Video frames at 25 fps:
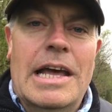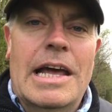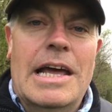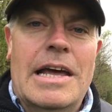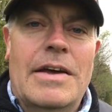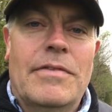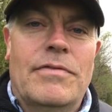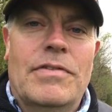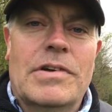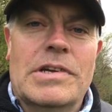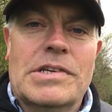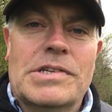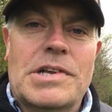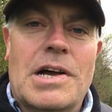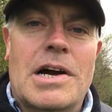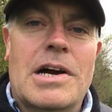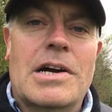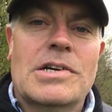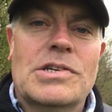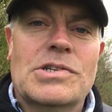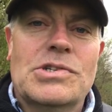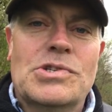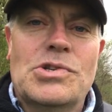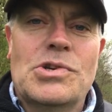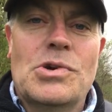if its
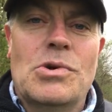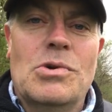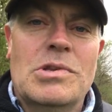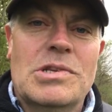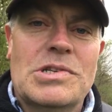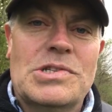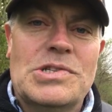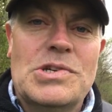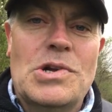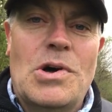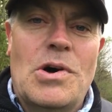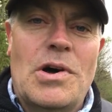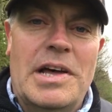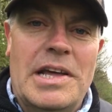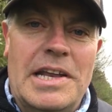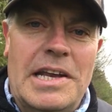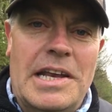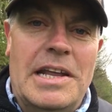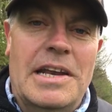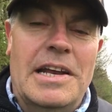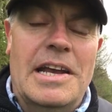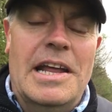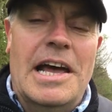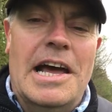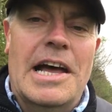heart and soul is not in
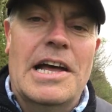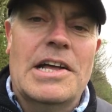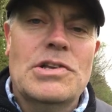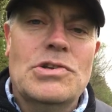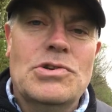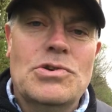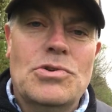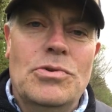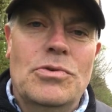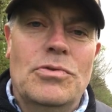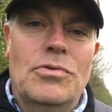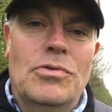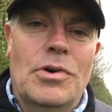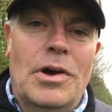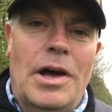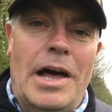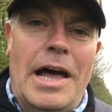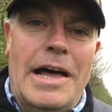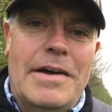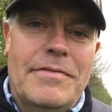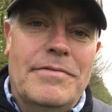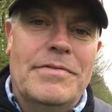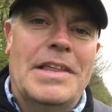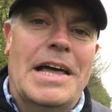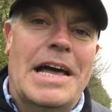it and you
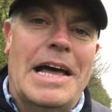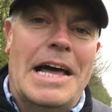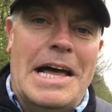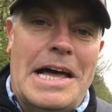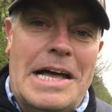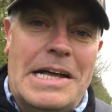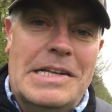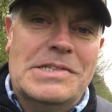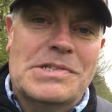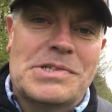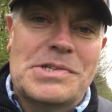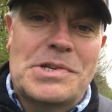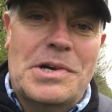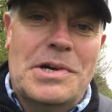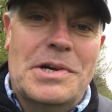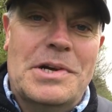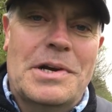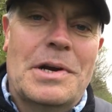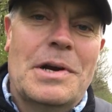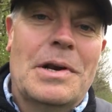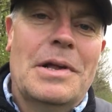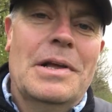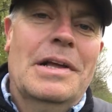have that answer